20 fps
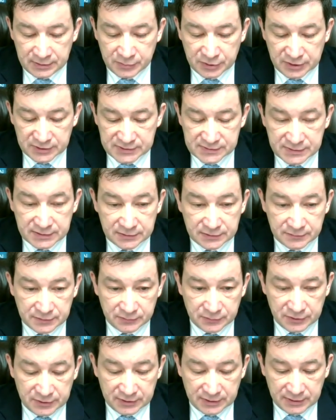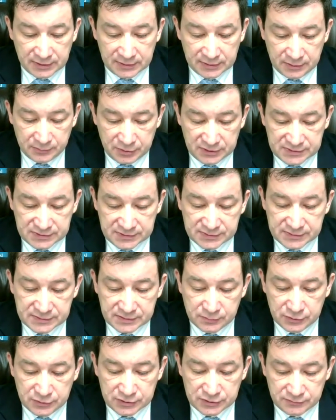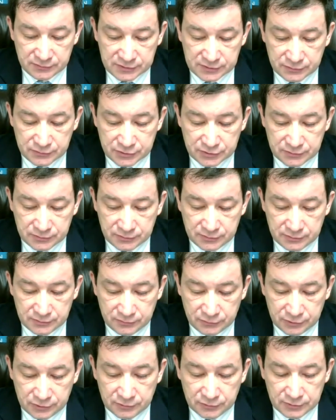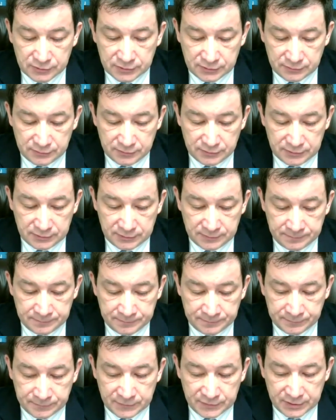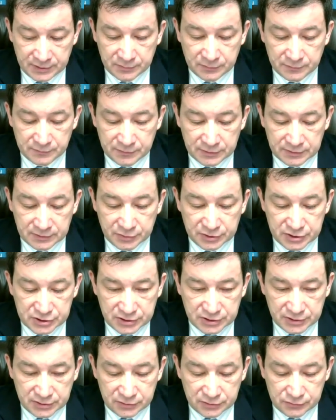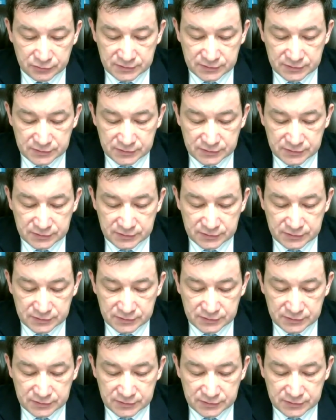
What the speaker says: This has been extremely complex years for the Middle East peace process